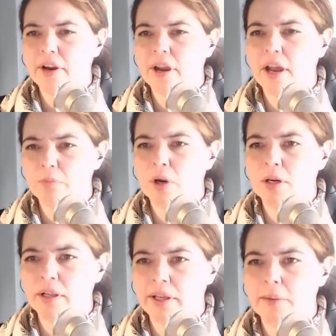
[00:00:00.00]
about this. Yeah,
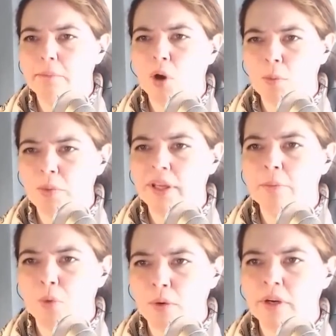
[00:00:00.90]
kind of purpley
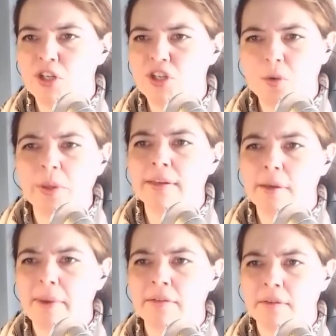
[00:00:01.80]
maroonish. It really
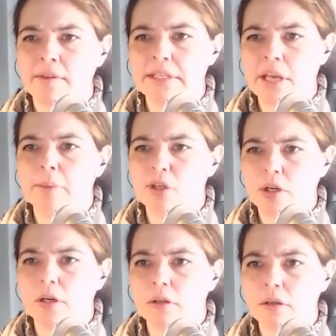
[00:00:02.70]
depends on the temperature.